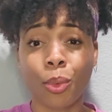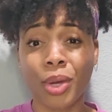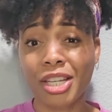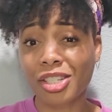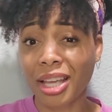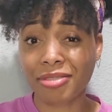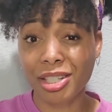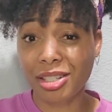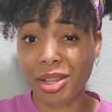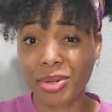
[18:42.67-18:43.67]
We just have
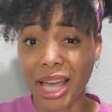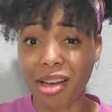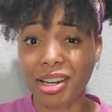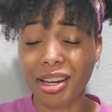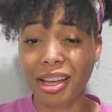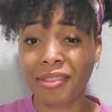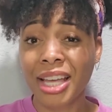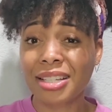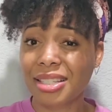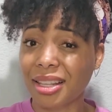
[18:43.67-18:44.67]
to slow down enough
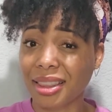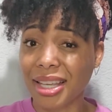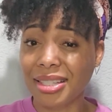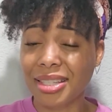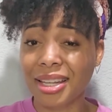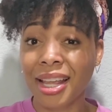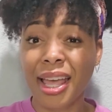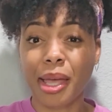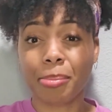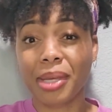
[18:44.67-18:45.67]
to listen
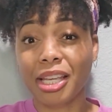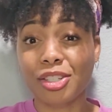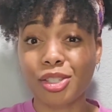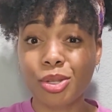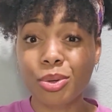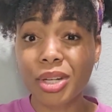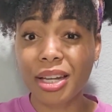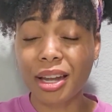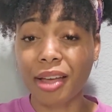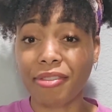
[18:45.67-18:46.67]
and be in tune
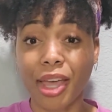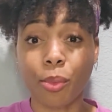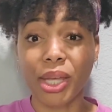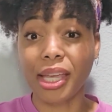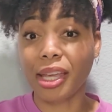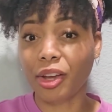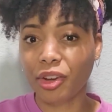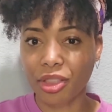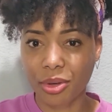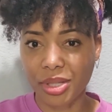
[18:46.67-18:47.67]
enough that we
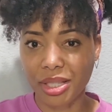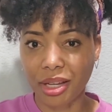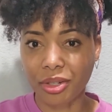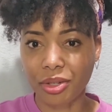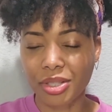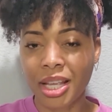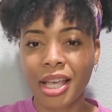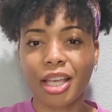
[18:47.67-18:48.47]
hear those signals.